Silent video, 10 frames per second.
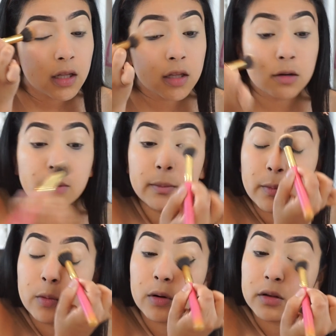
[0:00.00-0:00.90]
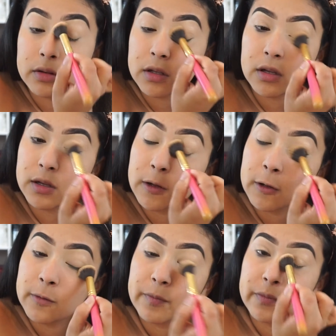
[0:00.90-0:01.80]
a little bit more on the
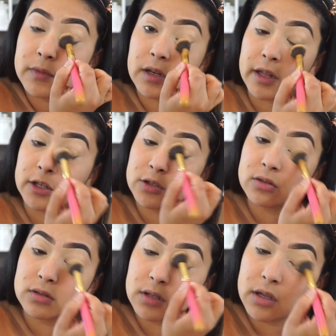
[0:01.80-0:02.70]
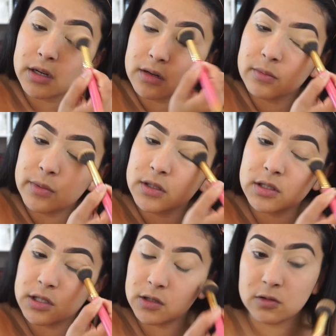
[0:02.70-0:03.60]
natural side. But
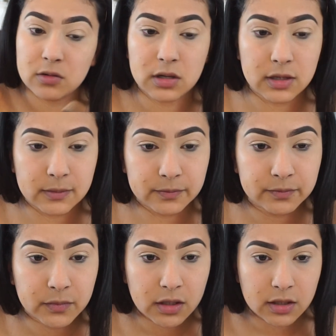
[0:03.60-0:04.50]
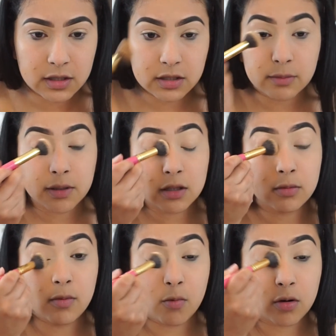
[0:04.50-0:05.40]
still, it's going to be a
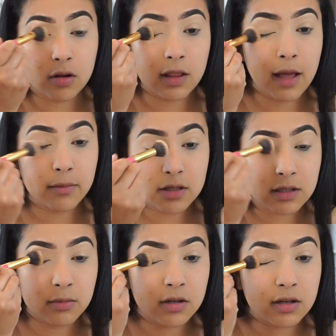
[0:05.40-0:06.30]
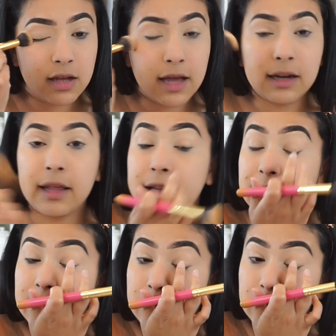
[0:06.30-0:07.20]
little bit more glam because I'm going to add
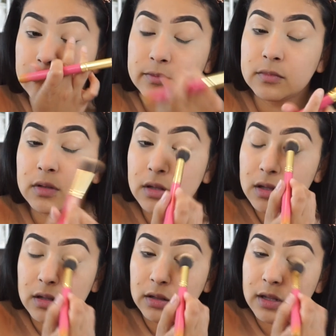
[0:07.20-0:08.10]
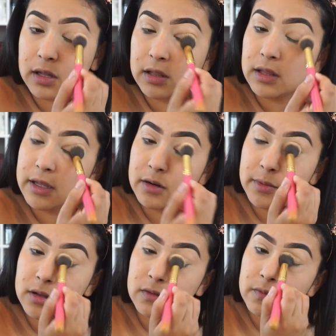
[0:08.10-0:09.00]
like a little
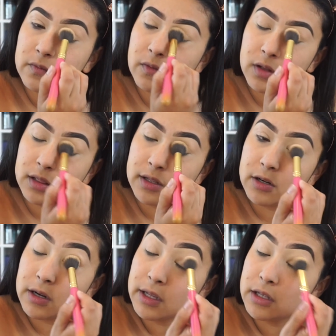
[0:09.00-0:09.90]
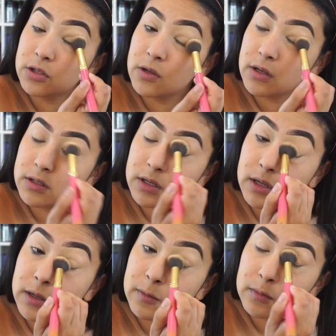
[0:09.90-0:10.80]
bit of glitter, I guess you can say.